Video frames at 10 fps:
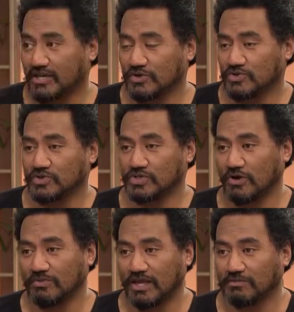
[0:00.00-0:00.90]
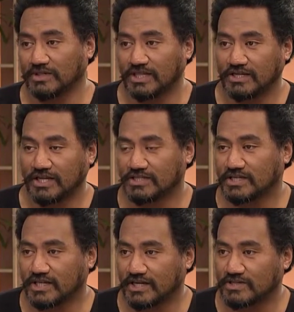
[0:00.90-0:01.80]
hey, could you stop that? But then it
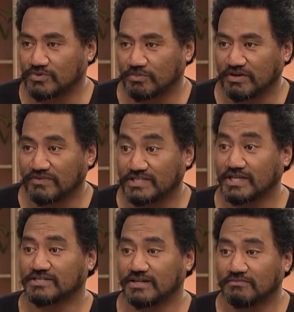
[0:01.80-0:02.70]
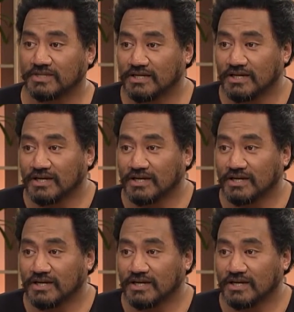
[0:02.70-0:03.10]
escalated into a bit of a dust up